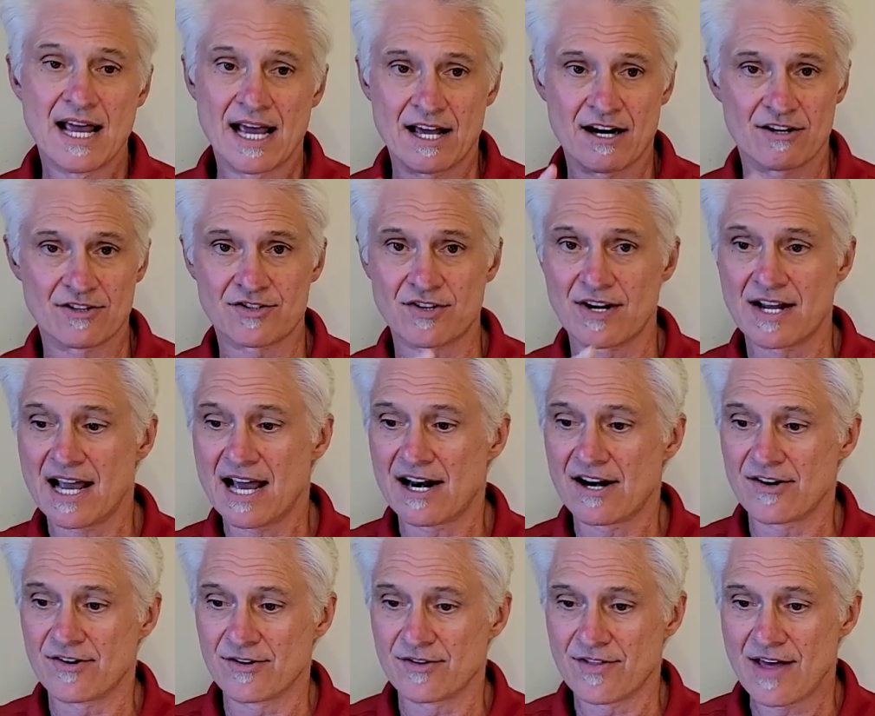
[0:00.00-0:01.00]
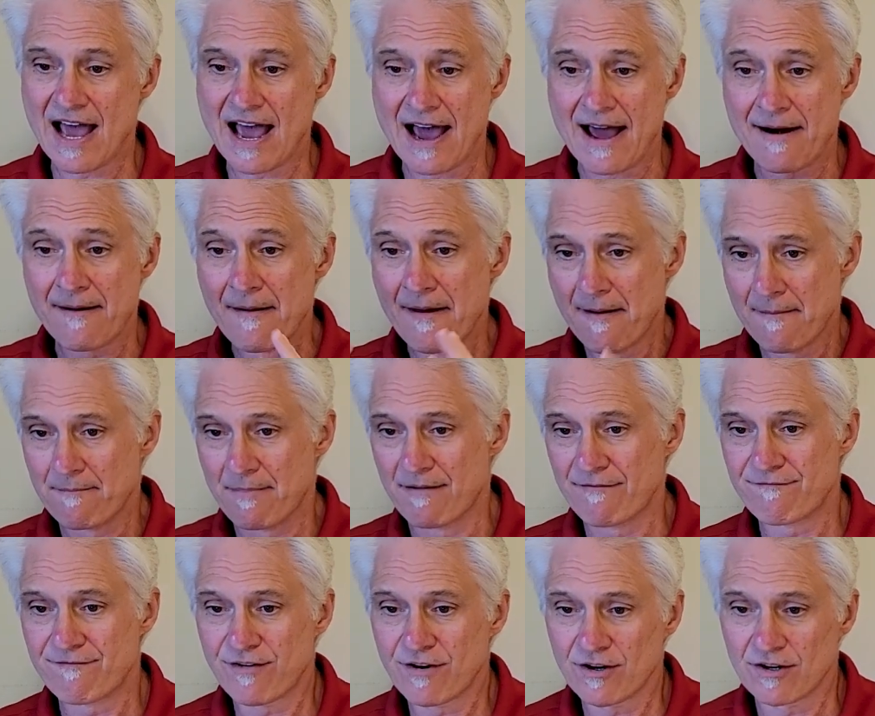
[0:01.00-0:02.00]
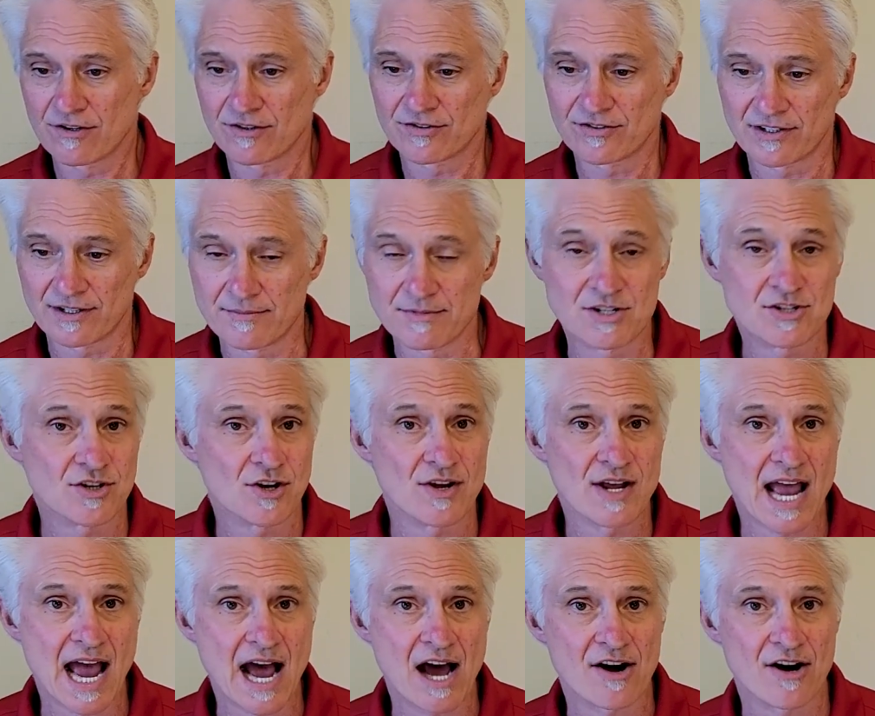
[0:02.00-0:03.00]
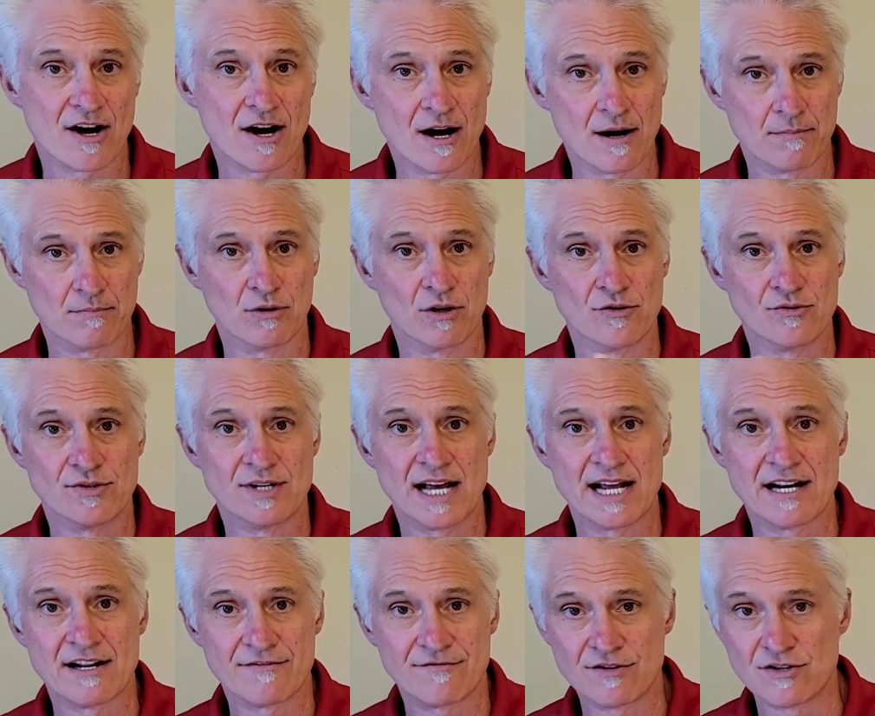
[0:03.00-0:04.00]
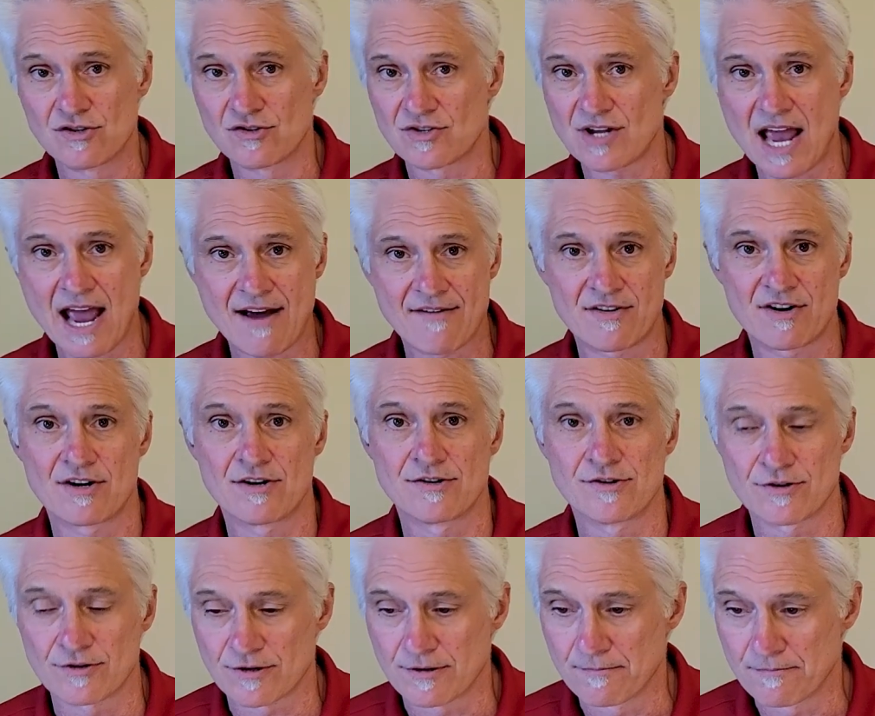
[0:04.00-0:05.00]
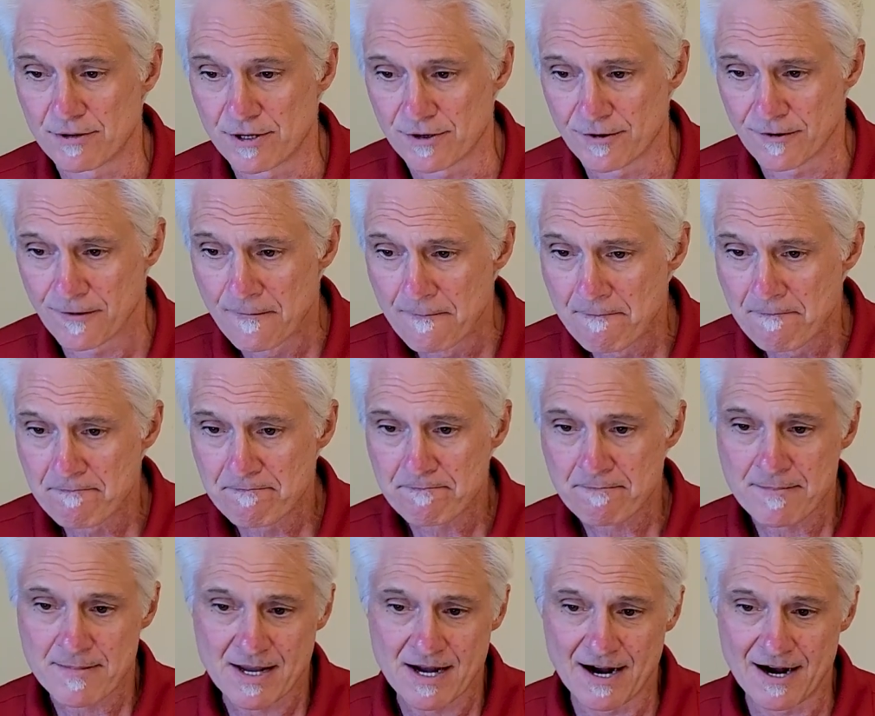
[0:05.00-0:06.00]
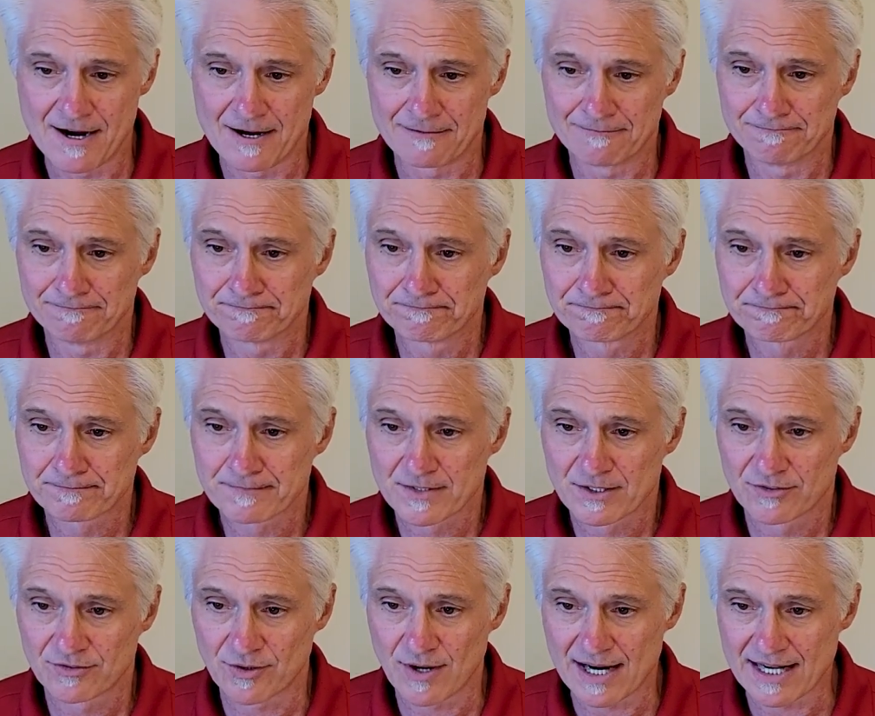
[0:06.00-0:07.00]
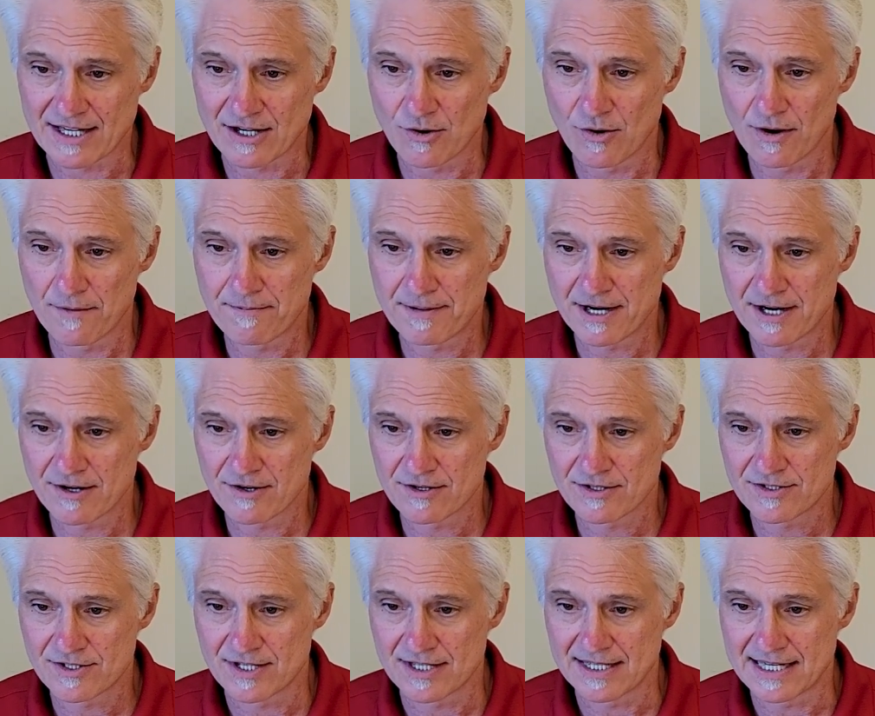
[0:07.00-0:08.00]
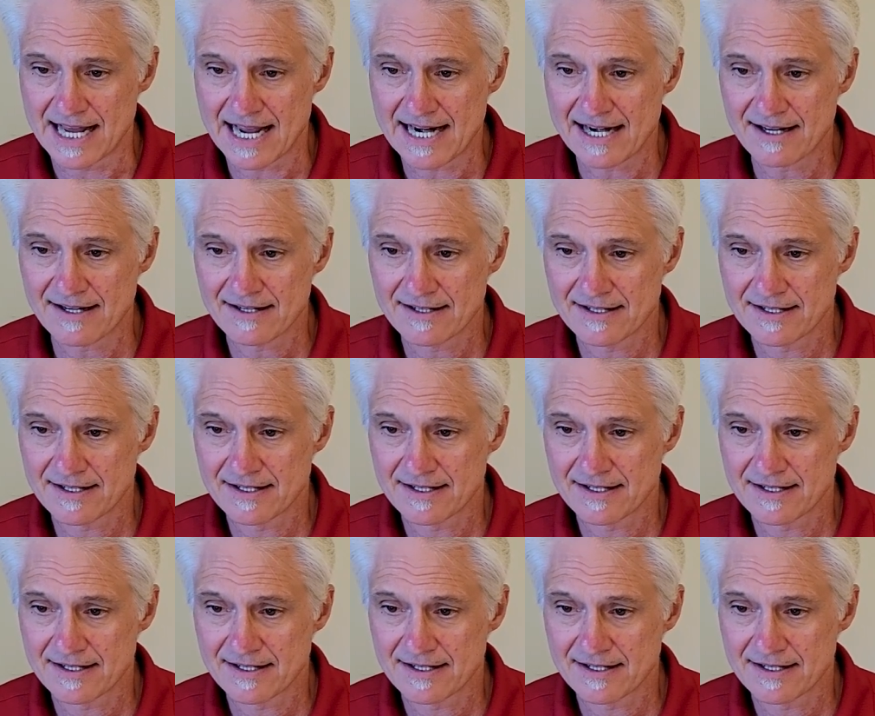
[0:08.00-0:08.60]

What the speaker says: and I'll show you how to do that. But first, let me show you how to upload data if you just have it on your computer. So I can go up here to data.